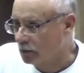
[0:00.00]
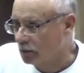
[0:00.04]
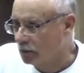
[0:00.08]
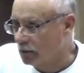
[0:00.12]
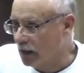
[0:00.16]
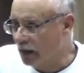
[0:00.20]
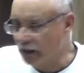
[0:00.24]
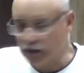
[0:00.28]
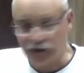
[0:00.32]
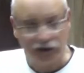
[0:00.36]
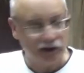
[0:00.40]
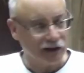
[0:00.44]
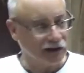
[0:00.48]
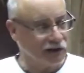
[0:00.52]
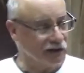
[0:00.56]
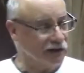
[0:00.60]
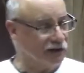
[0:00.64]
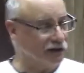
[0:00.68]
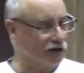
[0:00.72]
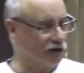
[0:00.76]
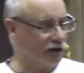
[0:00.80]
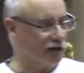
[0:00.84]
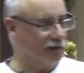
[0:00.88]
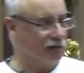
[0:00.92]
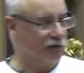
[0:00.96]
And it doesn't
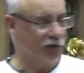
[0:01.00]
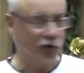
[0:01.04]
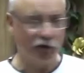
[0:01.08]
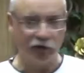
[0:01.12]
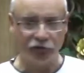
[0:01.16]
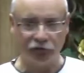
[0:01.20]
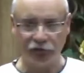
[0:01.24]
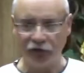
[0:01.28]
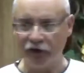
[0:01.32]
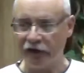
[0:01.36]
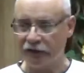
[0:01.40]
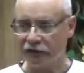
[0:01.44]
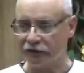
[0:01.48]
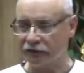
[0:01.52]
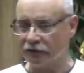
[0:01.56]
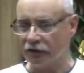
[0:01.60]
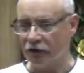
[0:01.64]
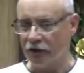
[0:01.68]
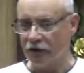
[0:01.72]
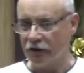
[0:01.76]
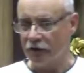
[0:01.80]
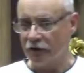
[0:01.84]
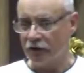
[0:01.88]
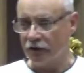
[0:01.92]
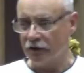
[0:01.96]
seem to affect
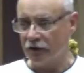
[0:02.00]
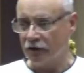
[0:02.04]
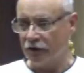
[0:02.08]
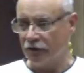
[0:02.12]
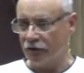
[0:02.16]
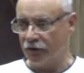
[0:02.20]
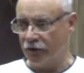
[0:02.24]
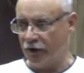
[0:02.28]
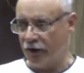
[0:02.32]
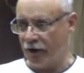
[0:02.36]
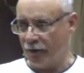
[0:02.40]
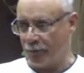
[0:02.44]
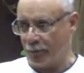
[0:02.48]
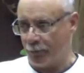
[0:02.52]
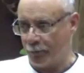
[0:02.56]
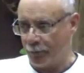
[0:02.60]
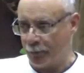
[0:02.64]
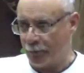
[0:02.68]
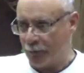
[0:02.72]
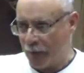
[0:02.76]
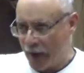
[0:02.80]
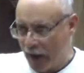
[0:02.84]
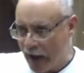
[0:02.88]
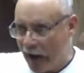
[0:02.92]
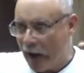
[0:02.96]
the
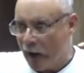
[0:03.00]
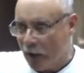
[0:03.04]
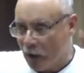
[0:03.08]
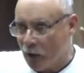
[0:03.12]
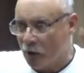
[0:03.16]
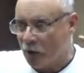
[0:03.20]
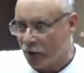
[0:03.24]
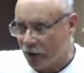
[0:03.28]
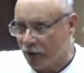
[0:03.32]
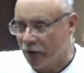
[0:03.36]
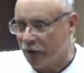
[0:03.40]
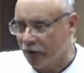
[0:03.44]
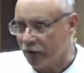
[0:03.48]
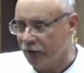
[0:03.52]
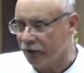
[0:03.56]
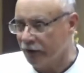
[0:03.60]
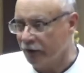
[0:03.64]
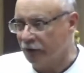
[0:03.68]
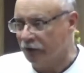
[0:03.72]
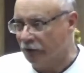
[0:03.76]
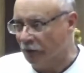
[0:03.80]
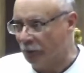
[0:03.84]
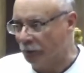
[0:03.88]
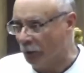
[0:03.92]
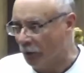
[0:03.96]
power
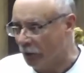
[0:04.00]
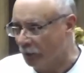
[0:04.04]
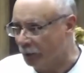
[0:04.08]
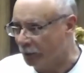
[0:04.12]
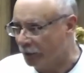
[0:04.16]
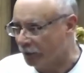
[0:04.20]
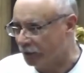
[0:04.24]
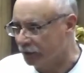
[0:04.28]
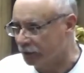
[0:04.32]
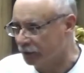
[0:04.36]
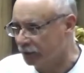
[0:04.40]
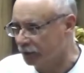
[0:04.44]
in the pulpit.